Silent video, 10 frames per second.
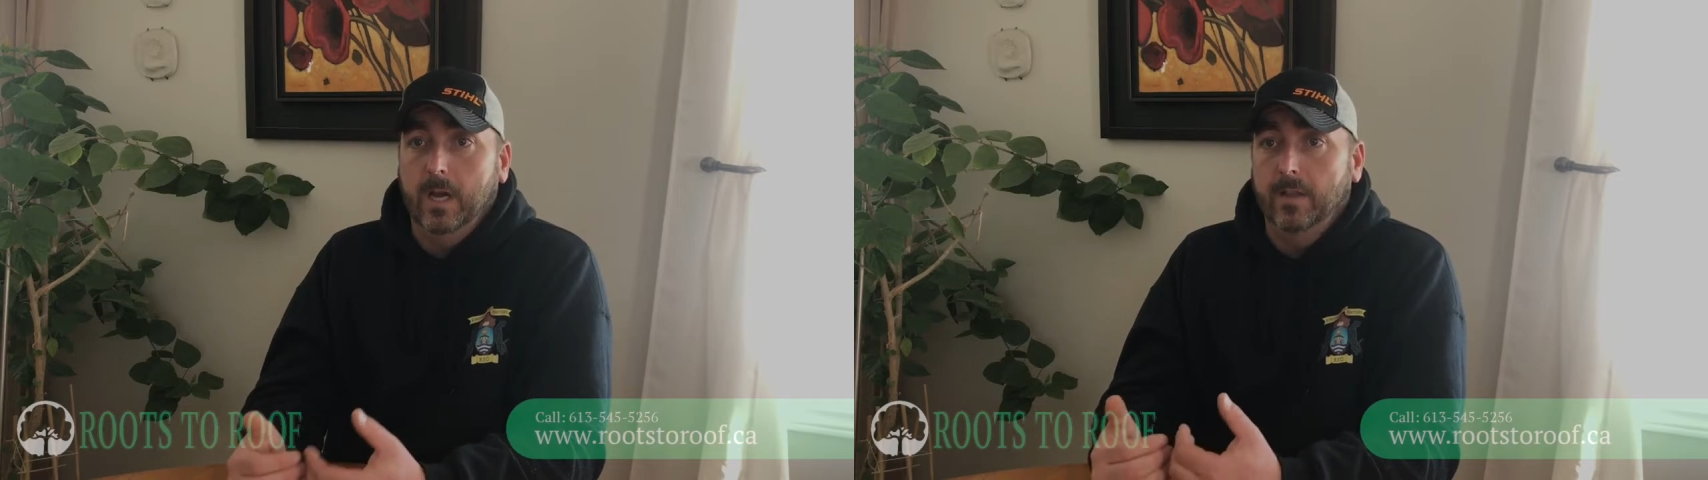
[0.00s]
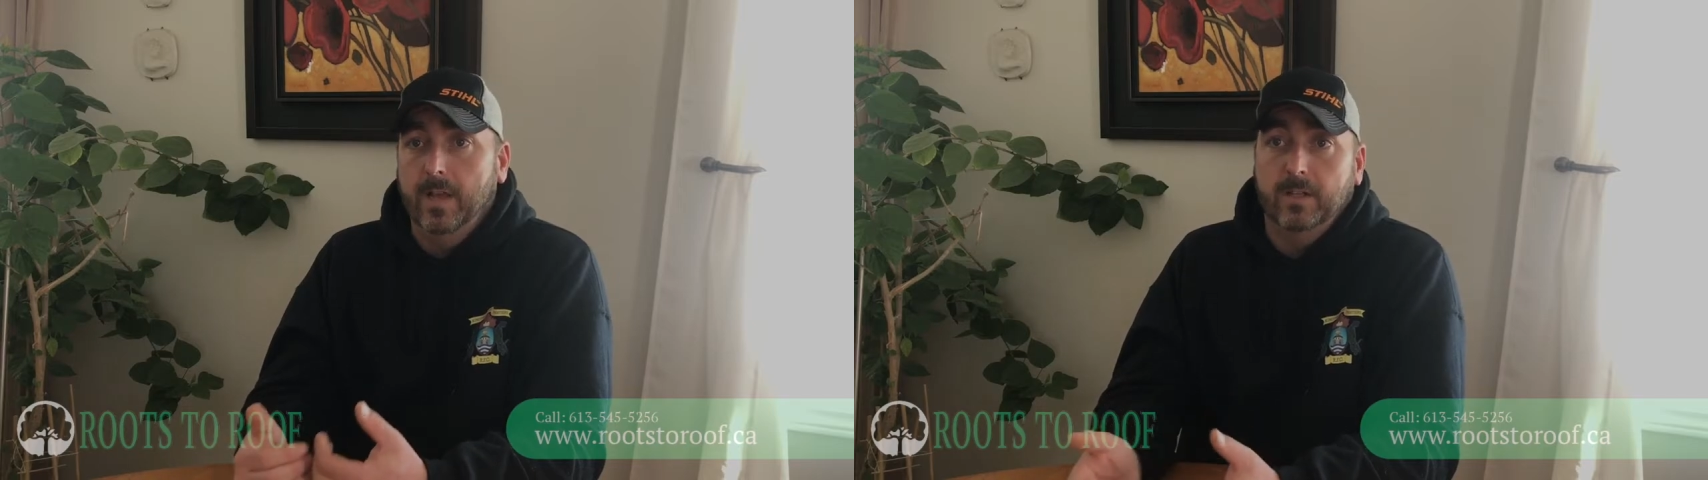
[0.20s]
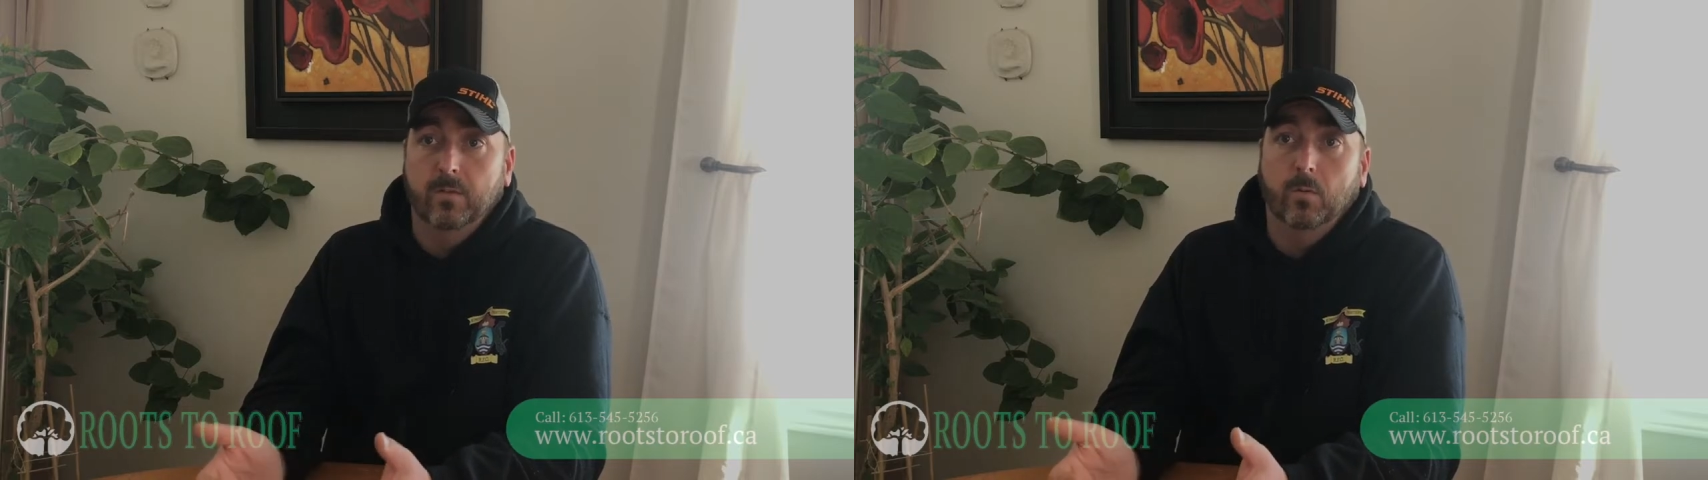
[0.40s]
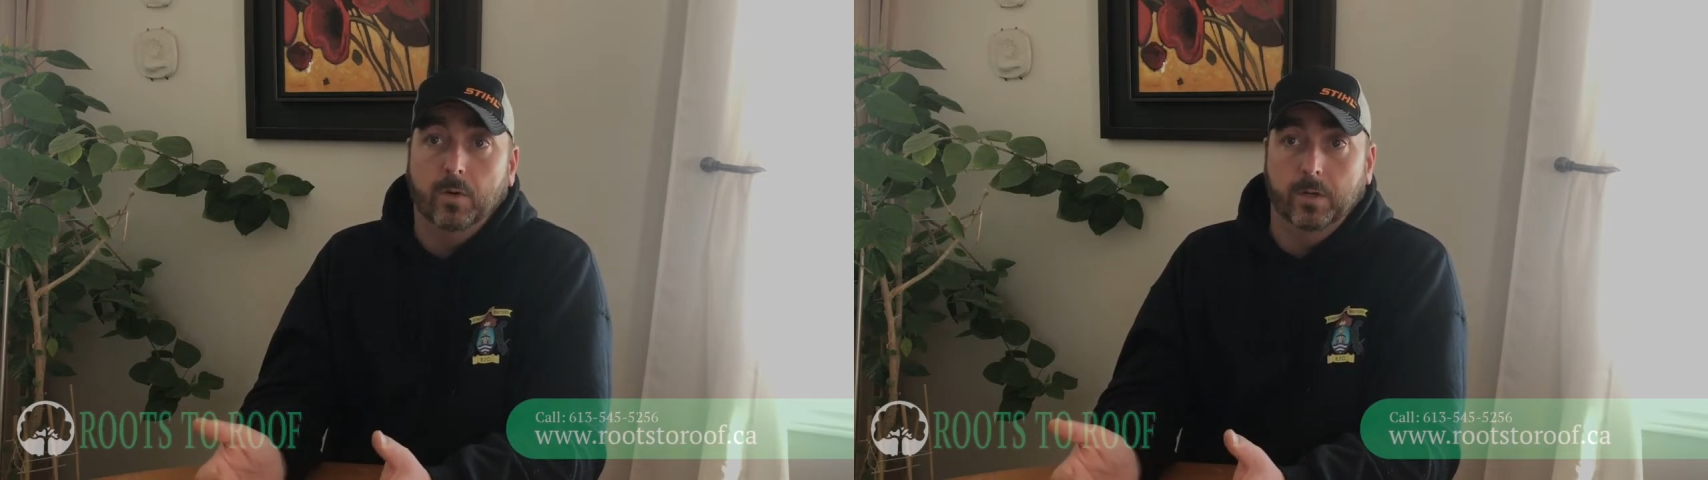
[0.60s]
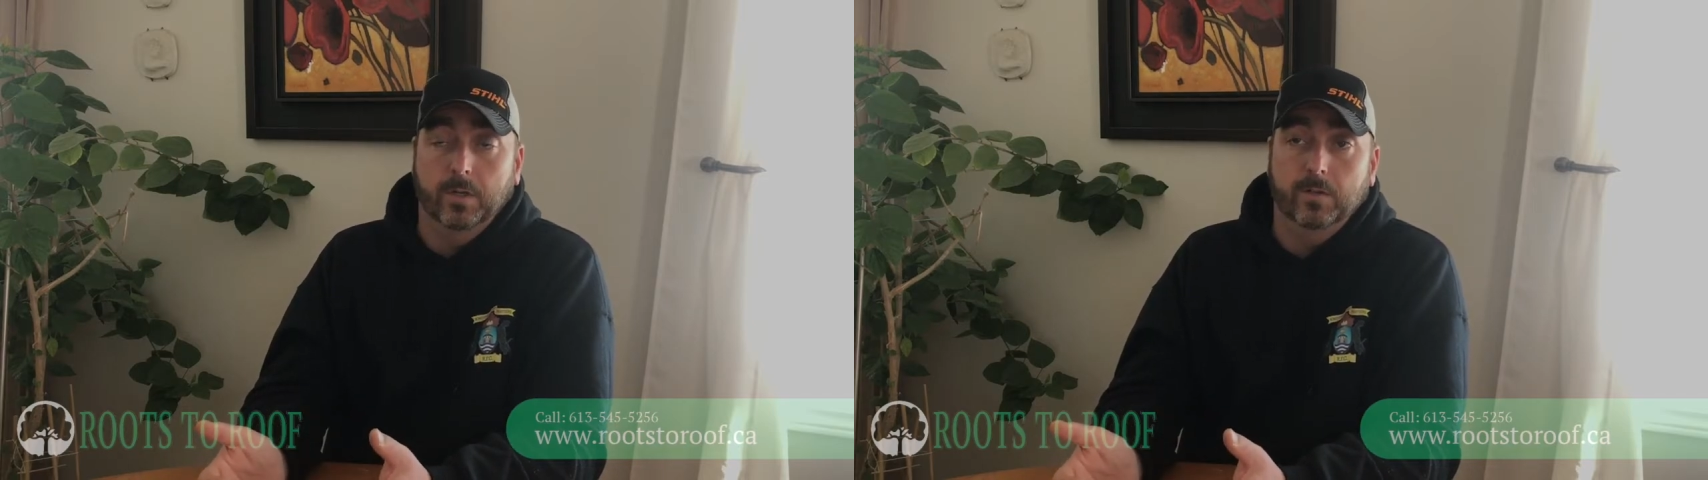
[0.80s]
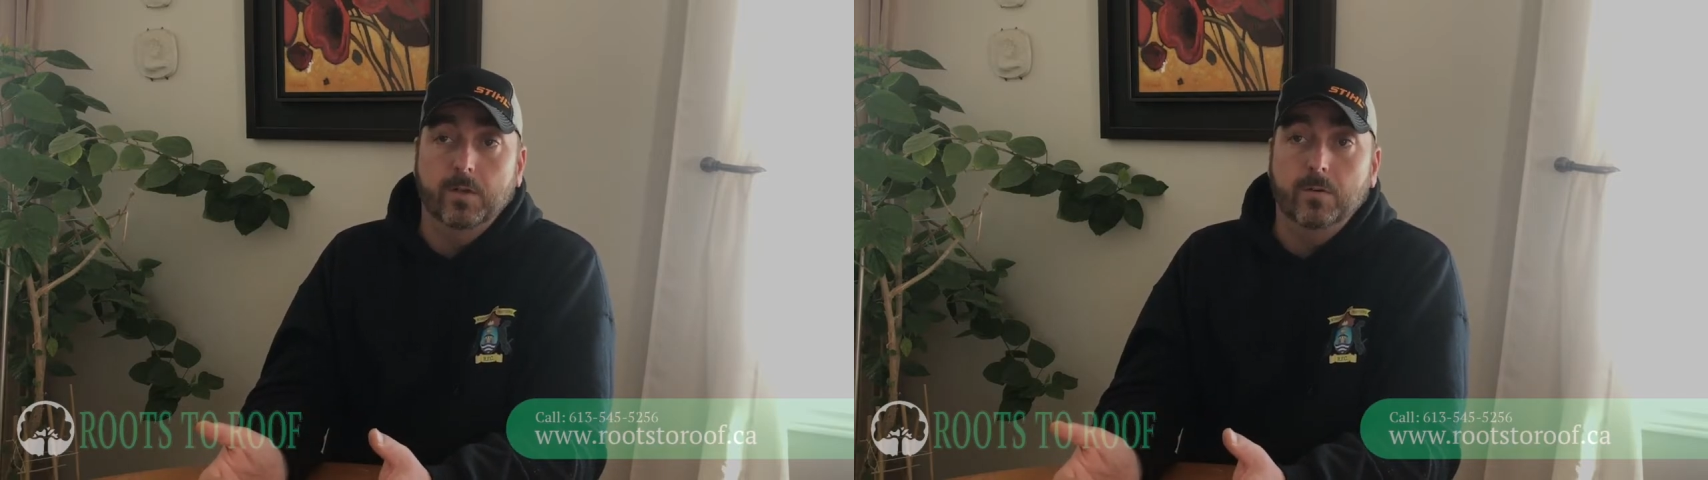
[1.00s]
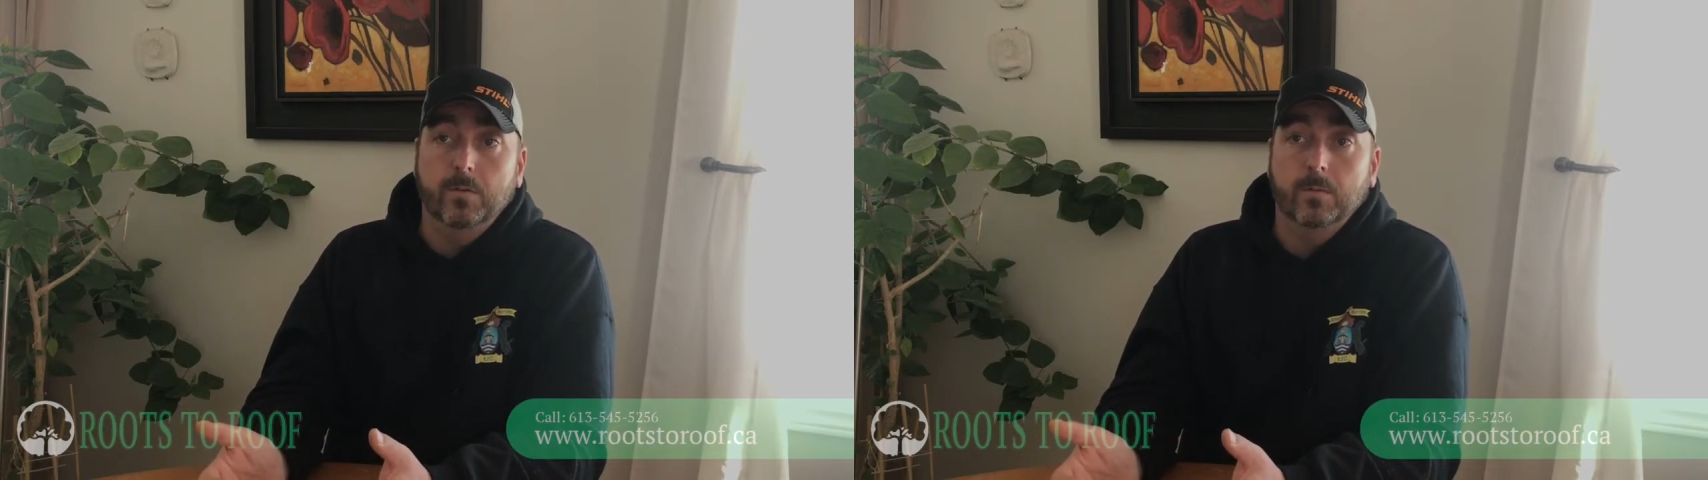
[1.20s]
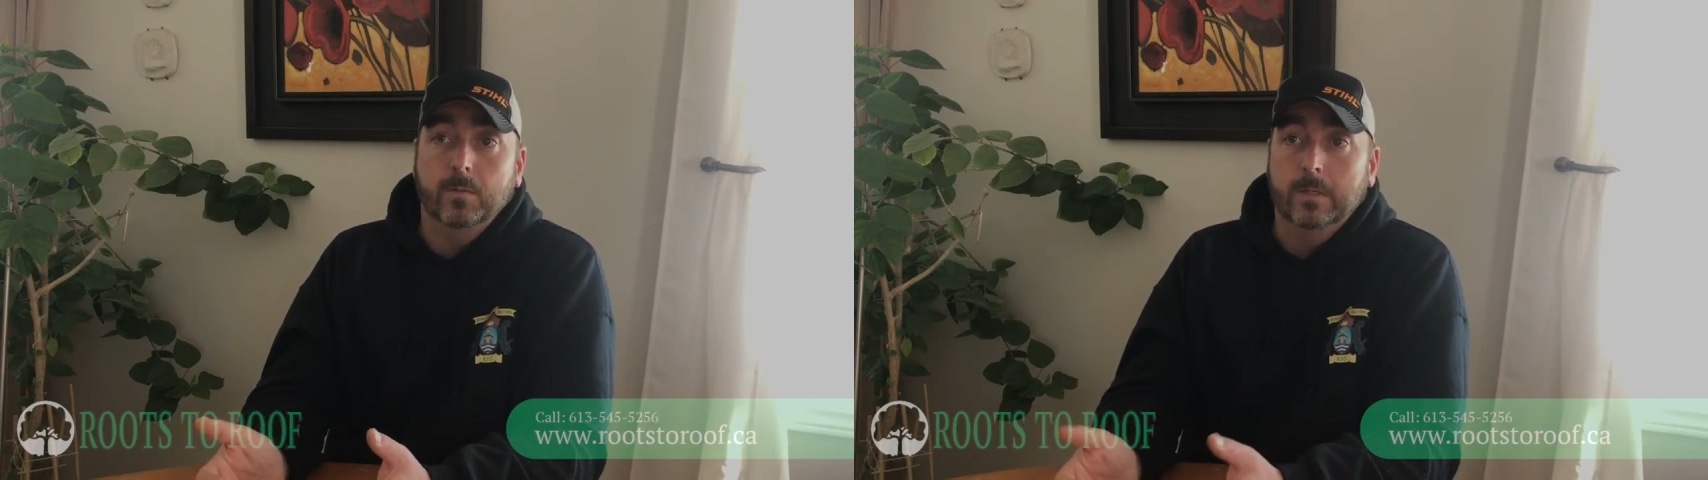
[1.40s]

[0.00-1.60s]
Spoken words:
and that's what we're going to do.